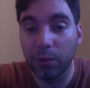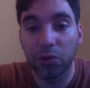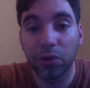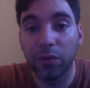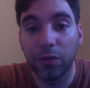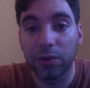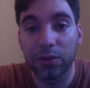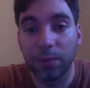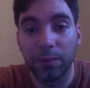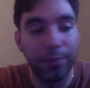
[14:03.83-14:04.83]
I'm always looking
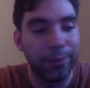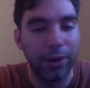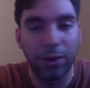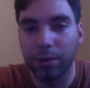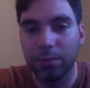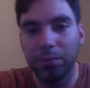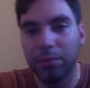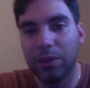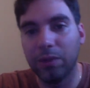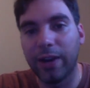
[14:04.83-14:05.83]
for some better
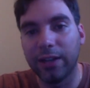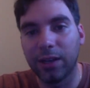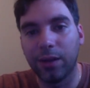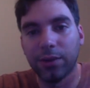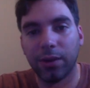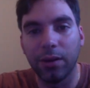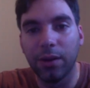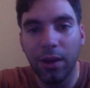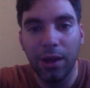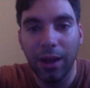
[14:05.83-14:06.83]
device out
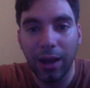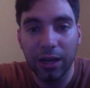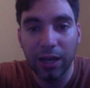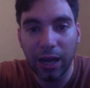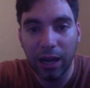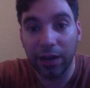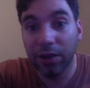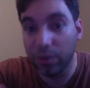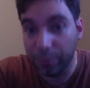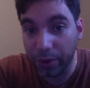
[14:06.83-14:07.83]
there
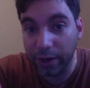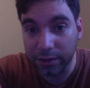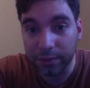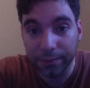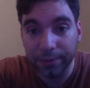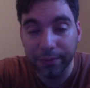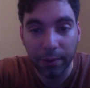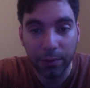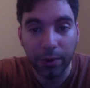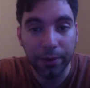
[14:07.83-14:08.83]
at a good price,
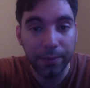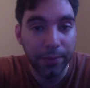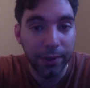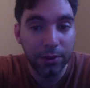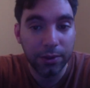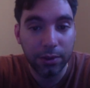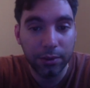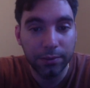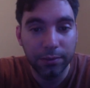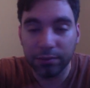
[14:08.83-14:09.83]
right?
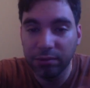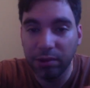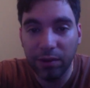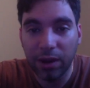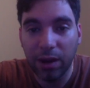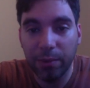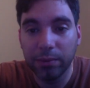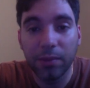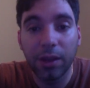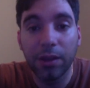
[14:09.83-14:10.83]
So leave a
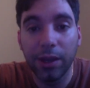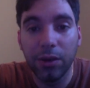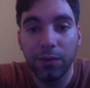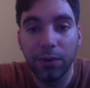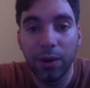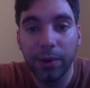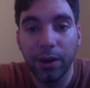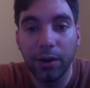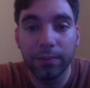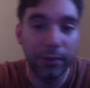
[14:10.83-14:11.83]
comment. Thank you for
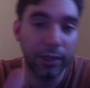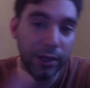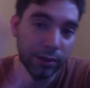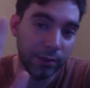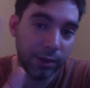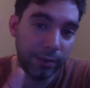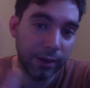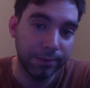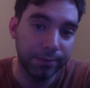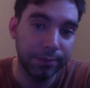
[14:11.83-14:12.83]
coming here, and goodbye.